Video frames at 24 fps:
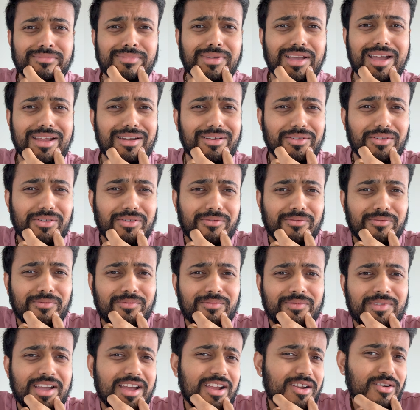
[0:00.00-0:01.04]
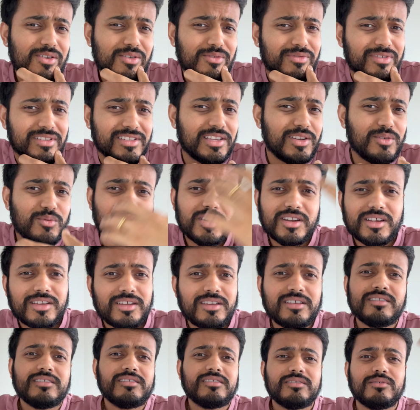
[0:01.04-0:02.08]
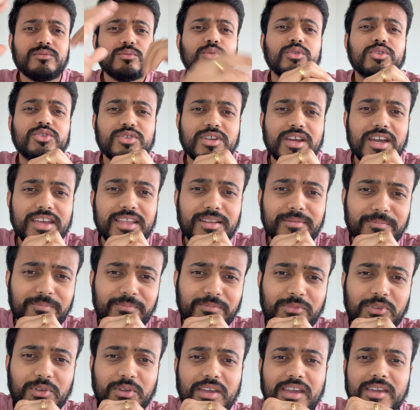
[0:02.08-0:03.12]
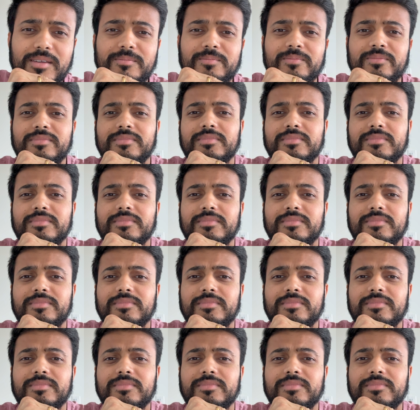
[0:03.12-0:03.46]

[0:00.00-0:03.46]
I don't know if it's gonna work. We'll try it, okay?